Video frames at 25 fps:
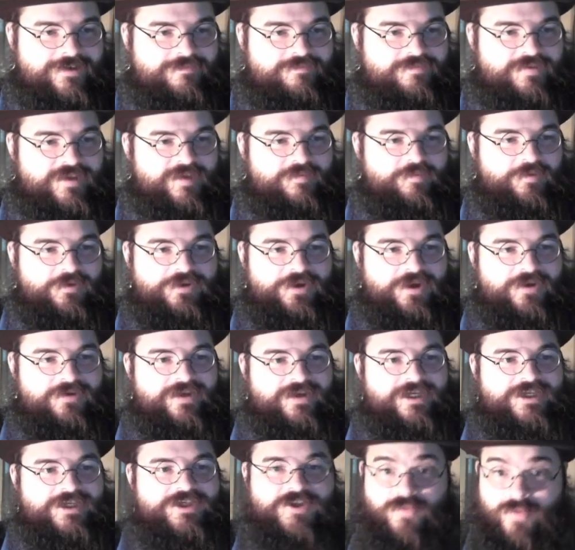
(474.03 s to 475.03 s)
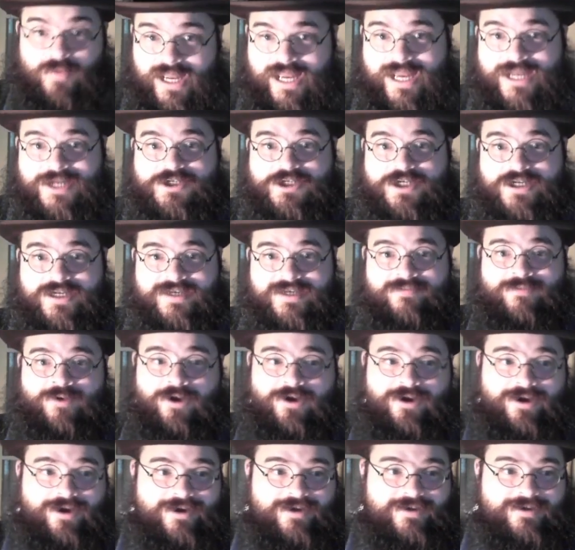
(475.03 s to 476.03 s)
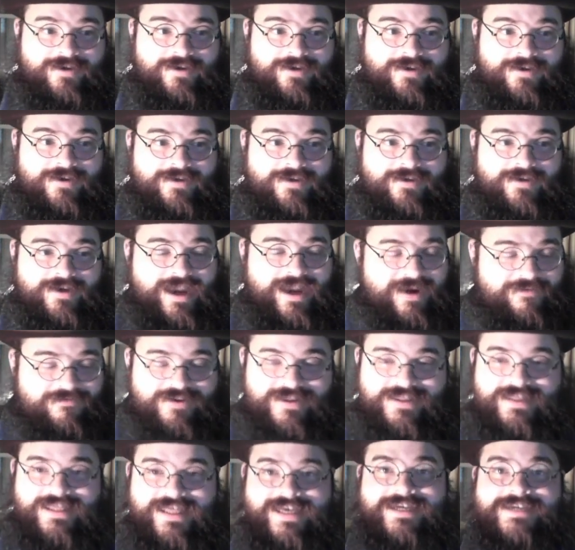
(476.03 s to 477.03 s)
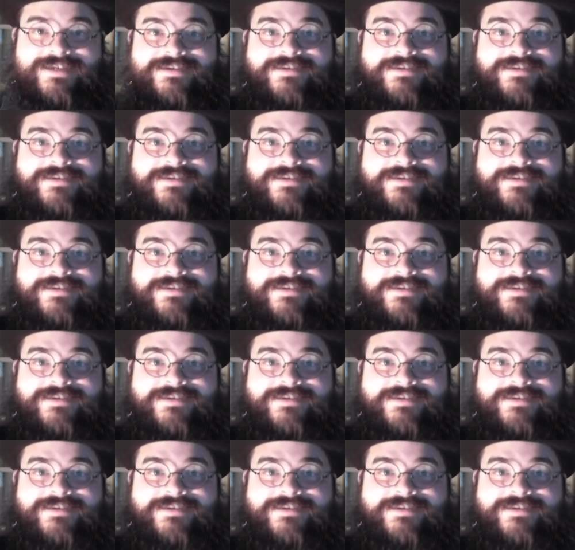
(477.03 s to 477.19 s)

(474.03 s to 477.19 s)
People don't need to rage anymore. Everything is